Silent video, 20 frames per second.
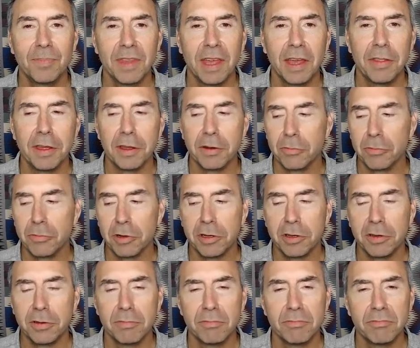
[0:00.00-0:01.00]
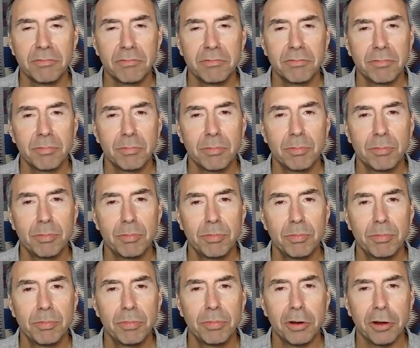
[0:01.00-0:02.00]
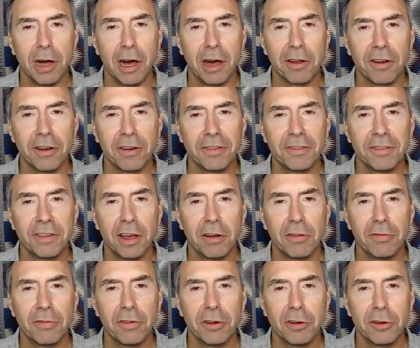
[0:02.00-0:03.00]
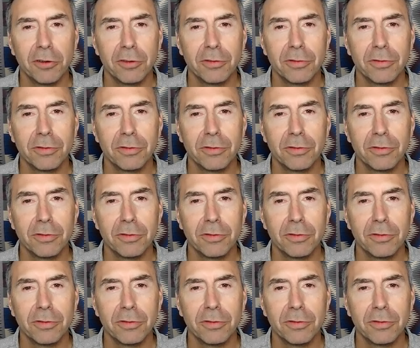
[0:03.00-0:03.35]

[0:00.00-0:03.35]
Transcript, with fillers: And then we pull out our cell phones.